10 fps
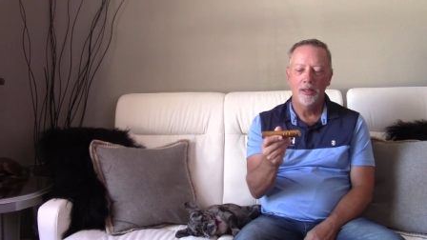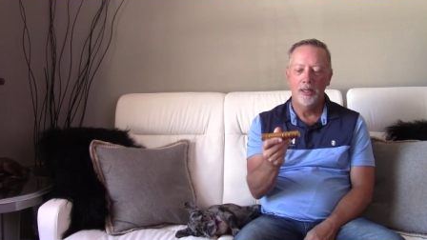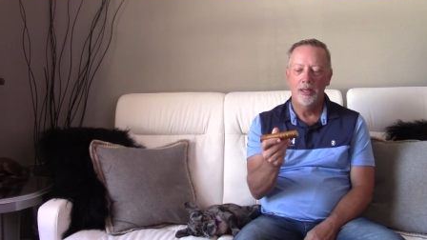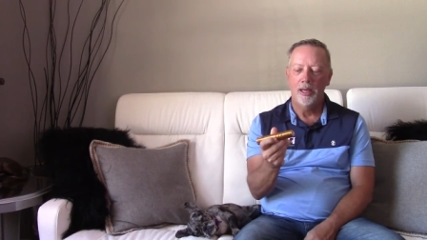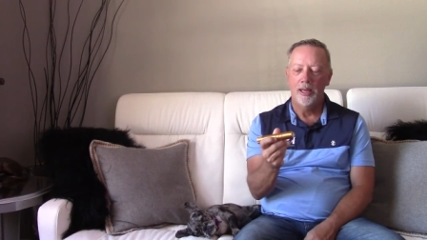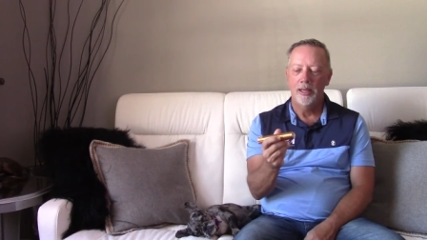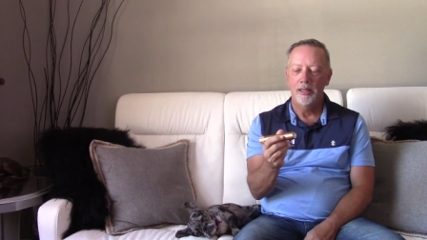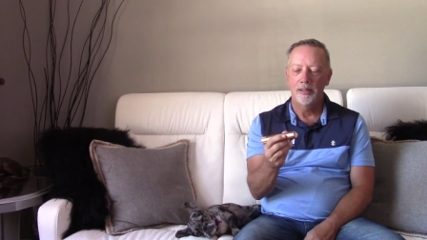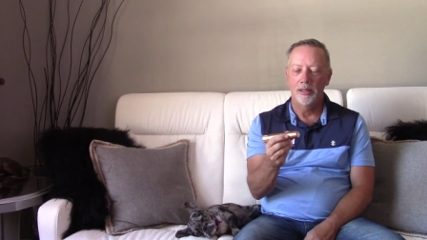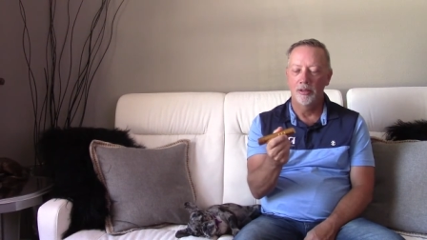It
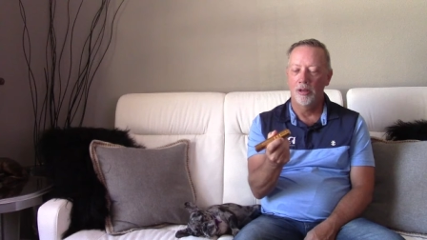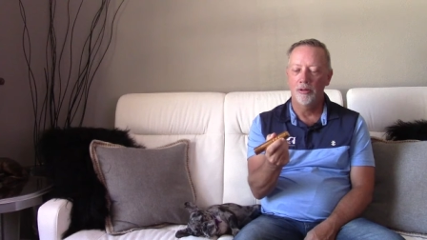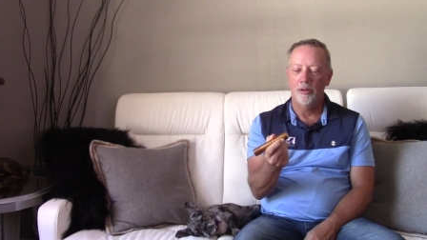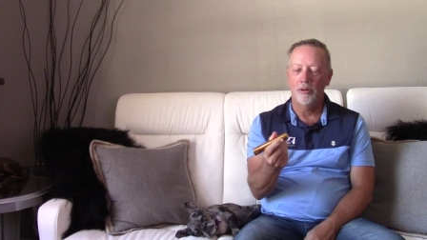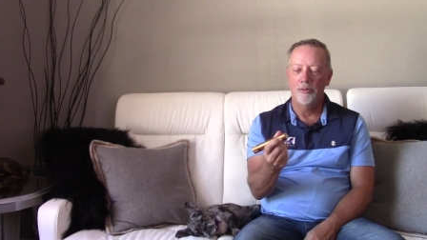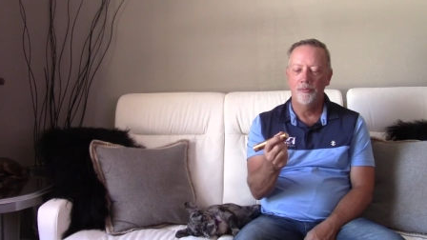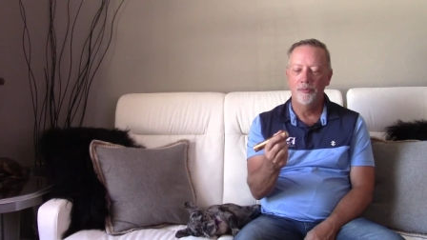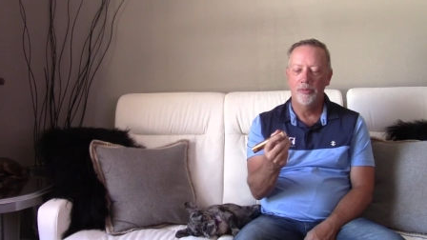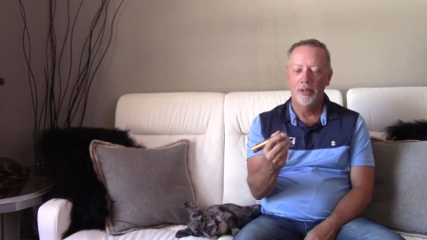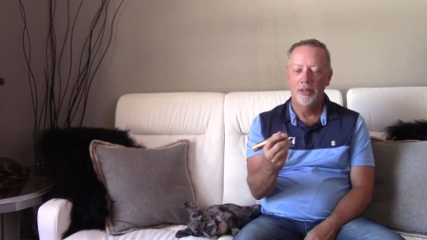has, it's all gold.
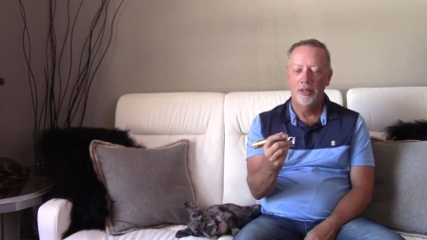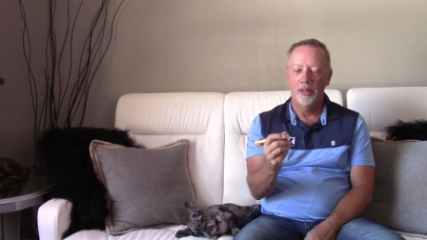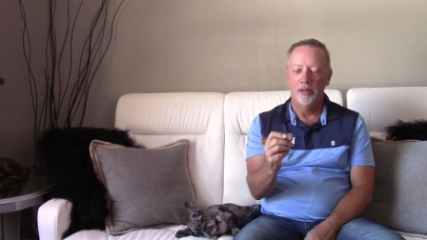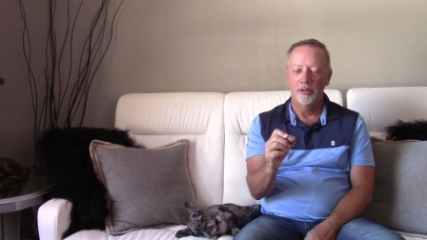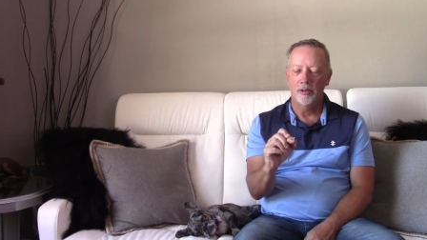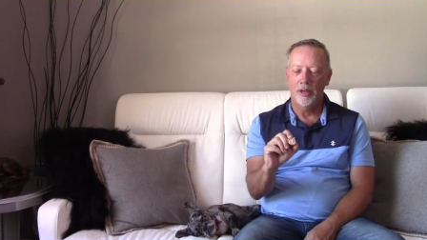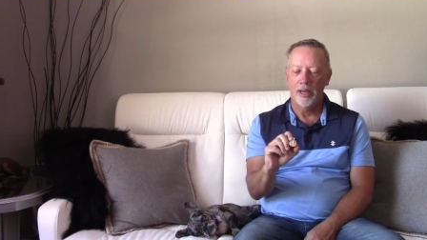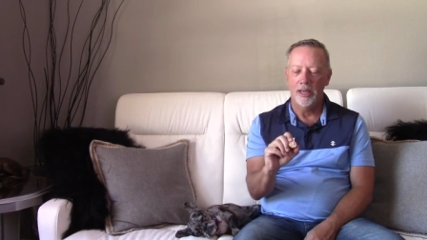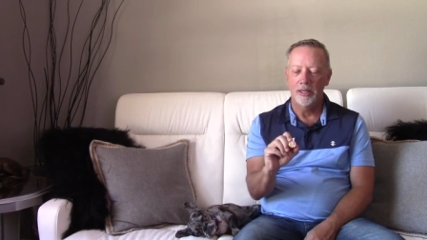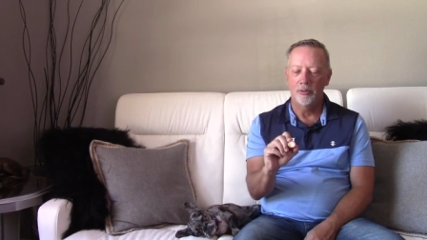It also
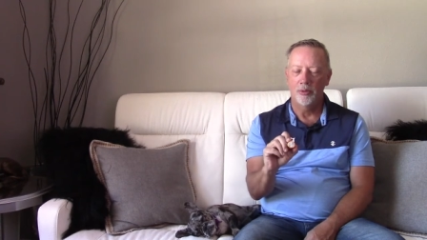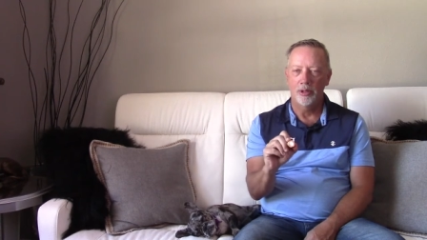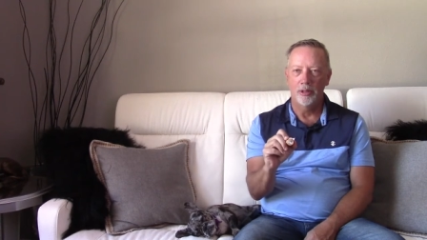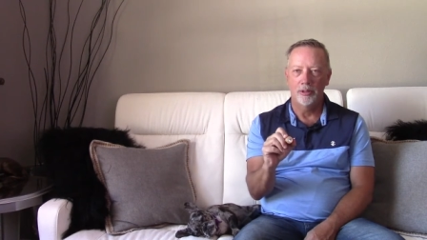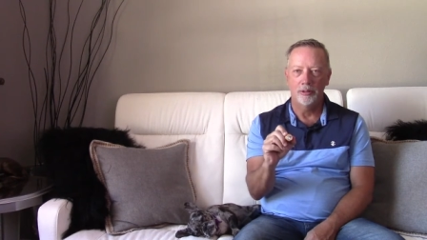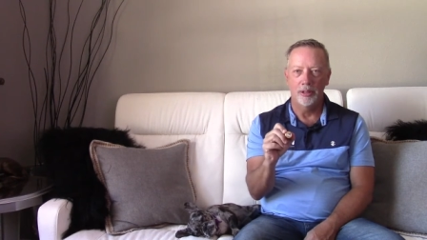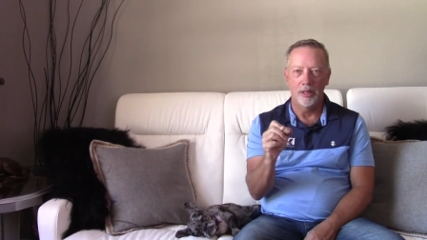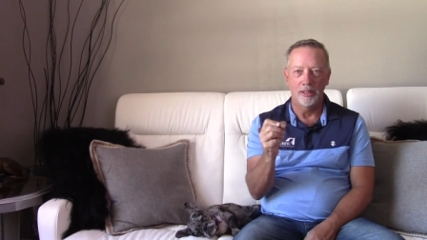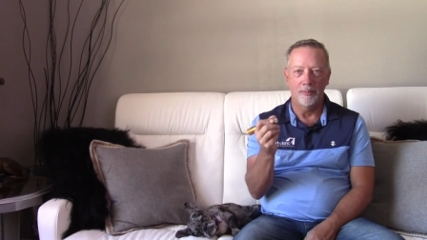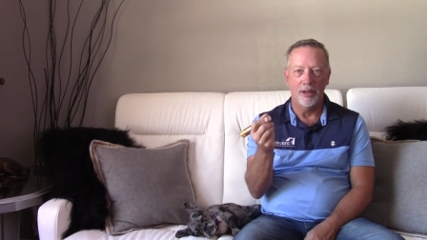has where
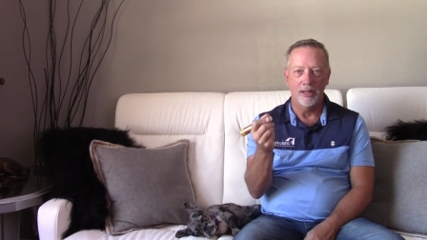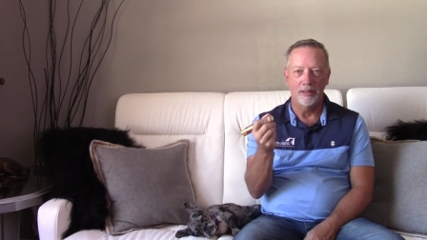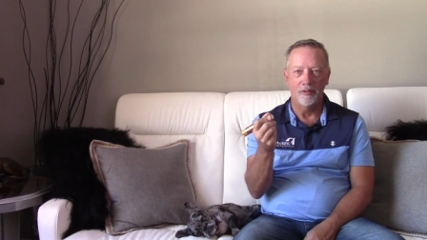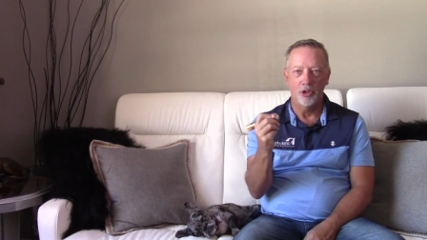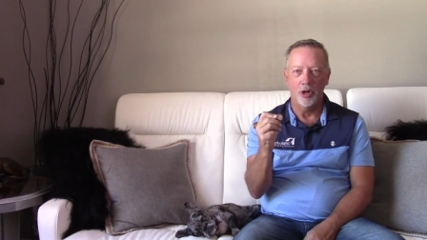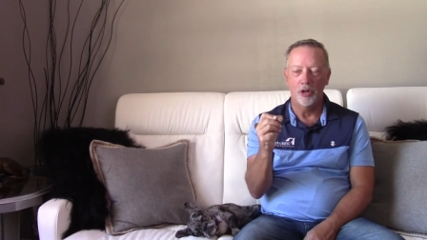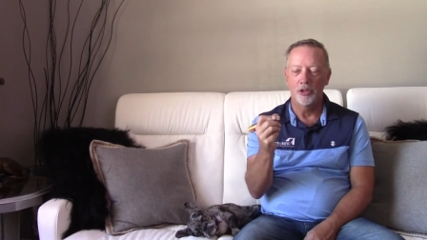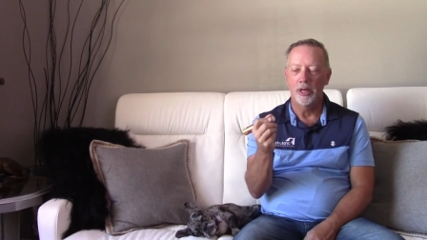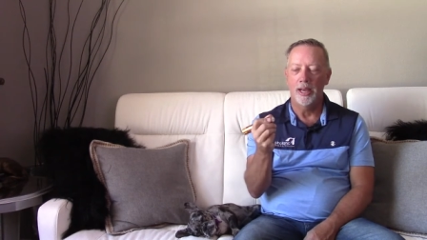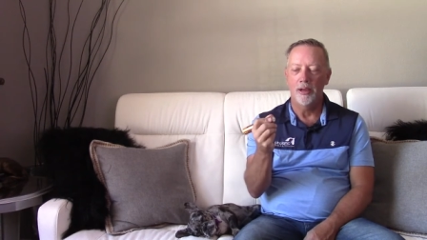it is a positive
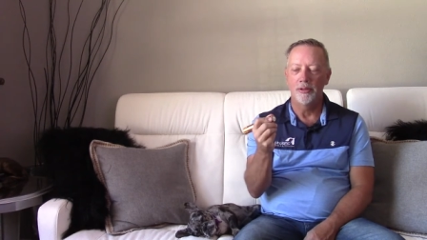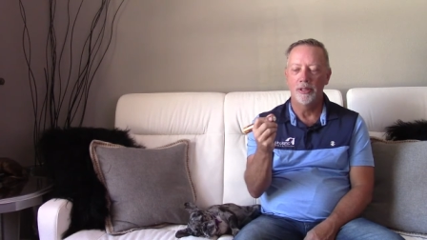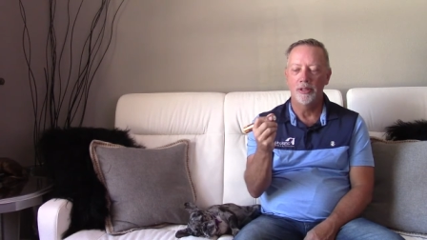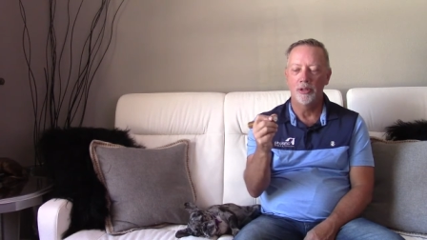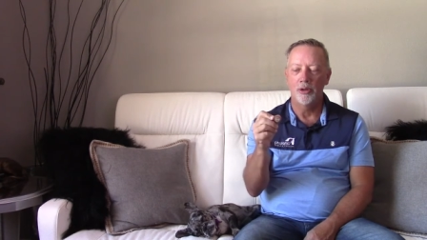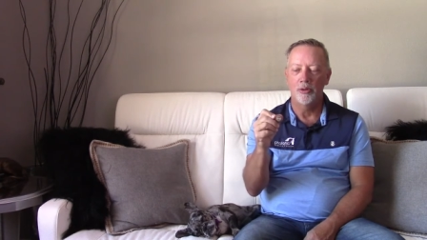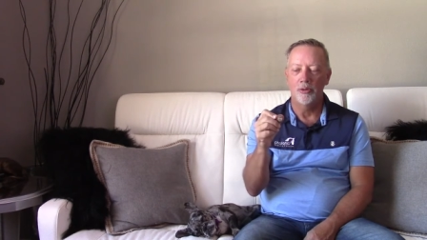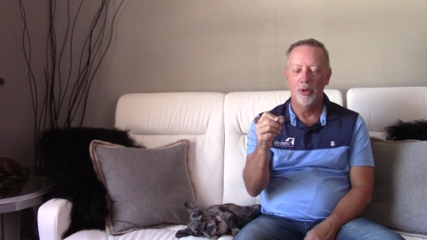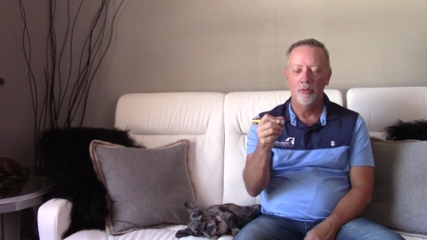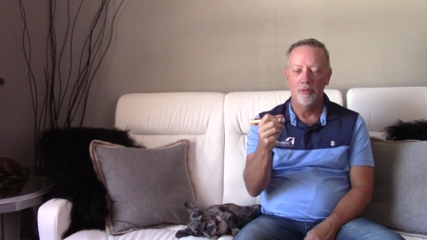charge in housing,
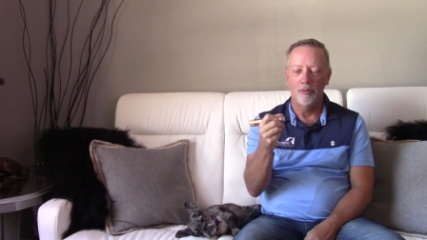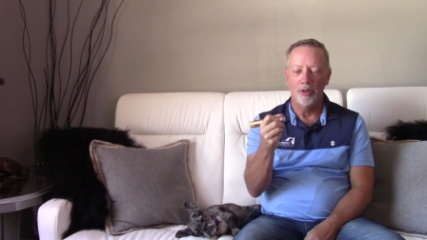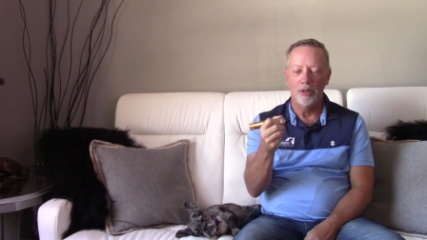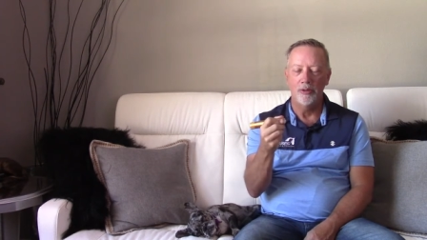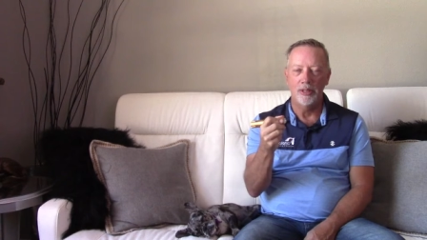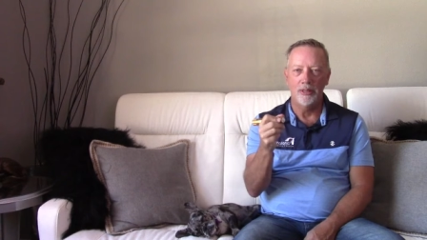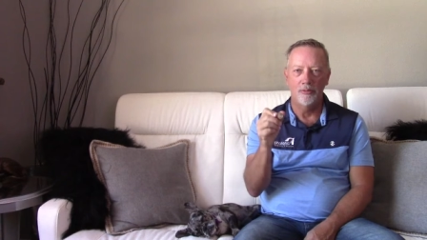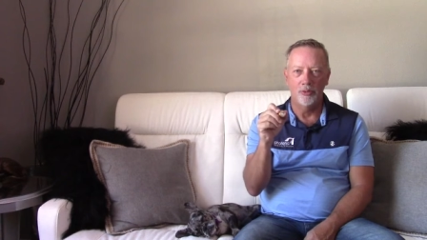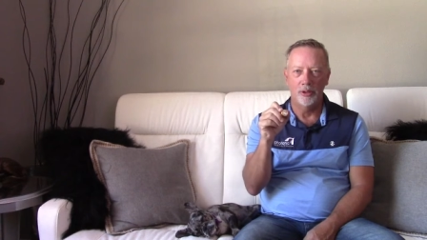so when we use it,